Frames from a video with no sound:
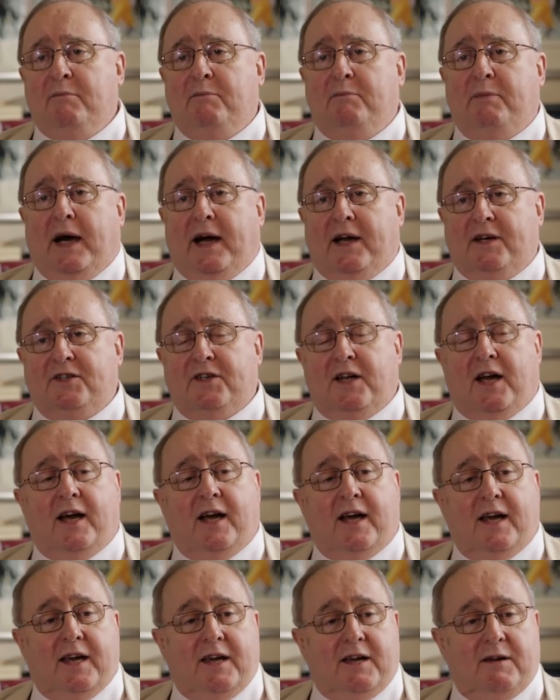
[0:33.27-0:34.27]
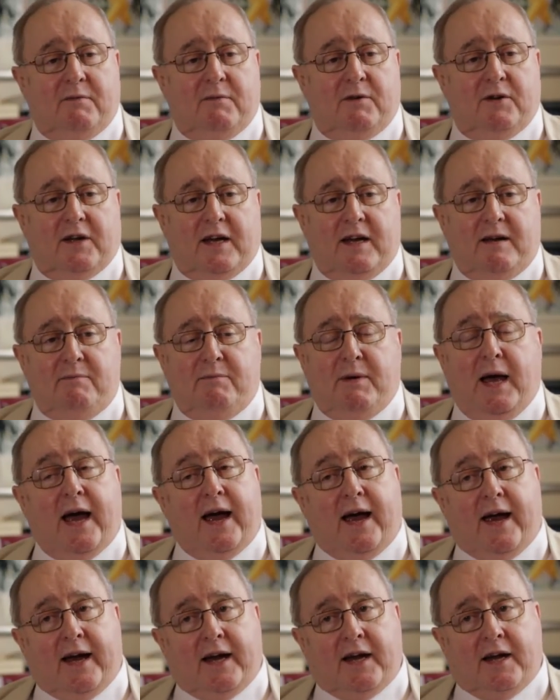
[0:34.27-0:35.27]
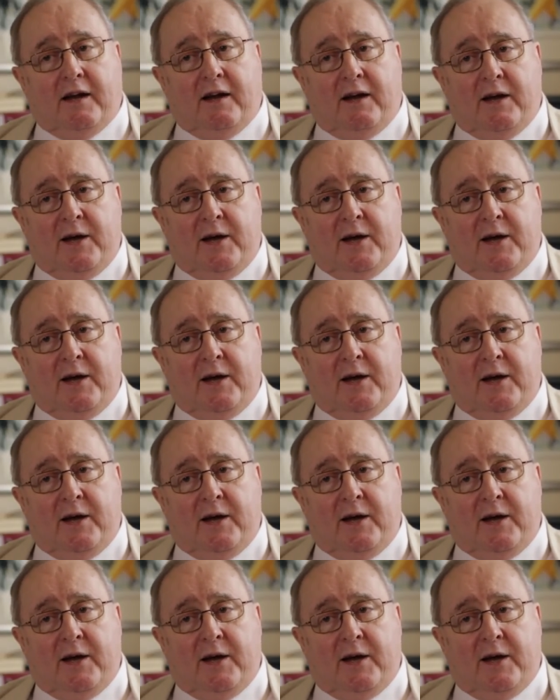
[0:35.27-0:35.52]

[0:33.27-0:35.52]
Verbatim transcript: But looking back,